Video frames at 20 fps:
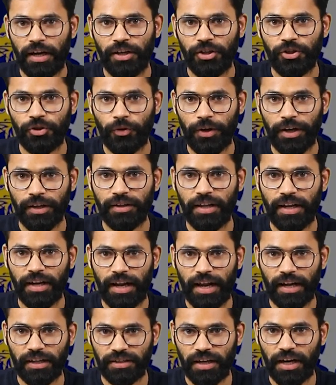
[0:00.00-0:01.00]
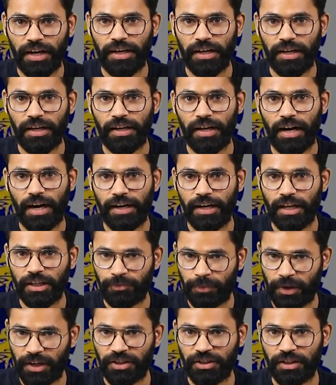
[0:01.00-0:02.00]
and showing their anxiety and
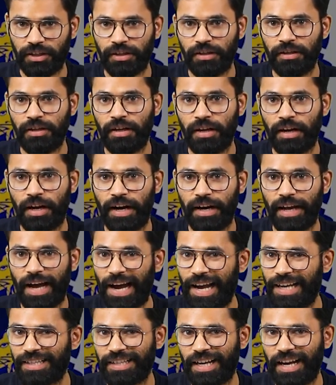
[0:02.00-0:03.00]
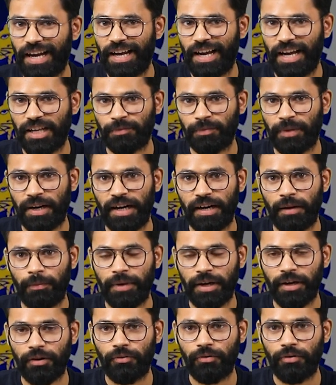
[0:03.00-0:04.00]
desperation, and ISI has played a
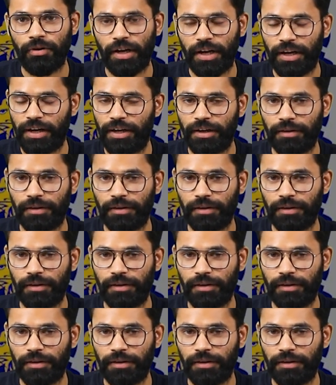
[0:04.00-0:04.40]
big role in